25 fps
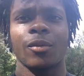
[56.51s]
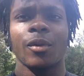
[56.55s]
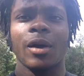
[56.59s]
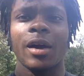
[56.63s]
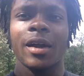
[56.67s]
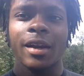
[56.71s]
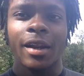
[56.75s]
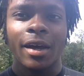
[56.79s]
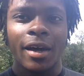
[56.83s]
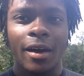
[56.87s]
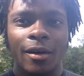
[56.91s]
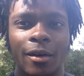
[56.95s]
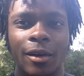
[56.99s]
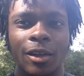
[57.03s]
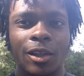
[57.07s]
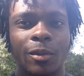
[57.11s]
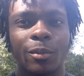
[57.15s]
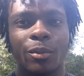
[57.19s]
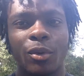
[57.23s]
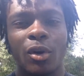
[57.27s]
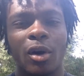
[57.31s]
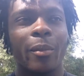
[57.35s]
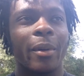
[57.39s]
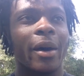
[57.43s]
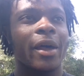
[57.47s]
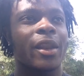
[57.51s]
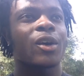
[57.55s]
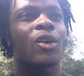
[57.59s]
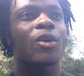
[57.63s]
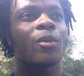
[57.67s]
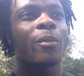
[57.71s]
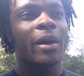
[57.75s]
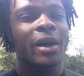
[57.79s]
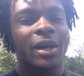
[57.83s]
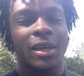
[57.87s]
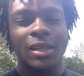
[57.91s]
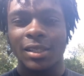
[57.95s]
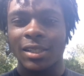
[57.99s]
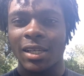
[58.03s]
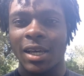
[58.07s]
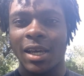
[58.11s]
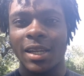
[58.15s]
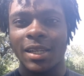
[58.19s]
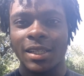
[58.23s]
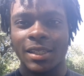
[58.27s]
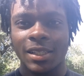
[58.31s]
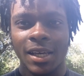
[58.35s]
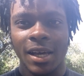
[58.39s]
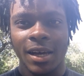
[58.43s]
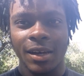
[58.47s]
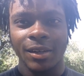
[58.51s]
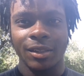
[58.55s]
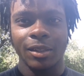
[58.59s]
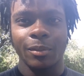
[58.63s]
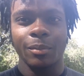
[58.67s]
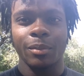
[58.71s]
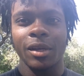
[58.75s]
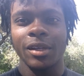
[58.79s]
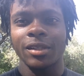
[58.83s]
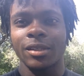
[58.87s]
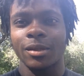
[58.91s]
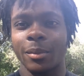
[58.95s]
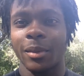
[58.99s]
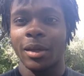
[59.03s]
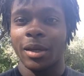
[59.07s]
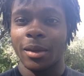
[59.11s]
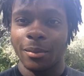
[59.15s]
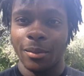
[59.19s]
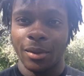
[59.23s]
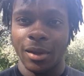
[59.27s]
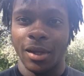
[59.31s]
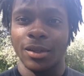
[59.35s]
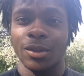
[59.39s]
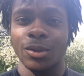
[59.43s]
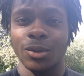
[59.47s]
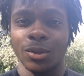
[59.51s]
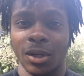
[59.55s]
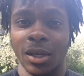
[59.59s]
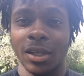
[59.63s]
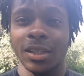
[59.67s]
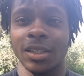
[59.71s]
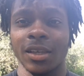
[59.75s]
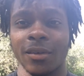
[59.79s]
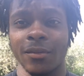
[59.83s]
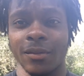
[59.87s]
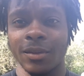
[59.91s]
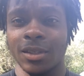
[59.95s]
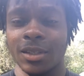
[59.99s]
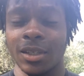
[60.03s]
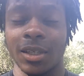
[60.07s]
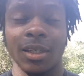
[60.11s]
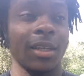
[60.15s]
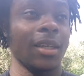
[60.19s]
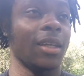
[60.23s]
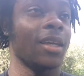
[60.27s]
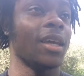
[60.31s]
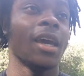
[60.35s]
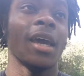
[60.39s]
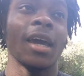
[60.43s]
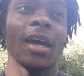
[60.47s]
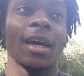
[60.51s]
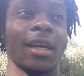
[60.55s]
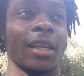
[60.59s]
But right now, your boy about to go back inside this house and play some NBA 2K17,